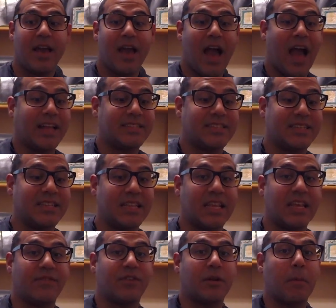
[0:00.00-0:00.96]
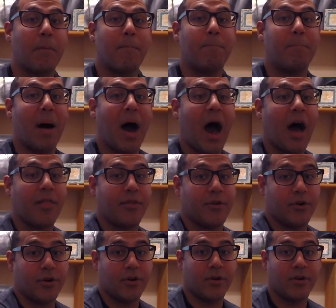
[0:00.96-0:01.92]
I didn't even
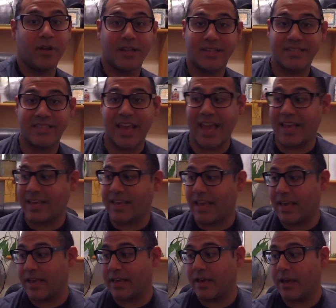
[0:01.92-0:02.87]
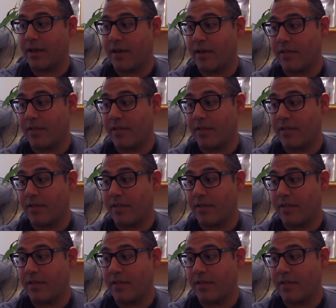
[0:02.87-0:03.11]
bother taking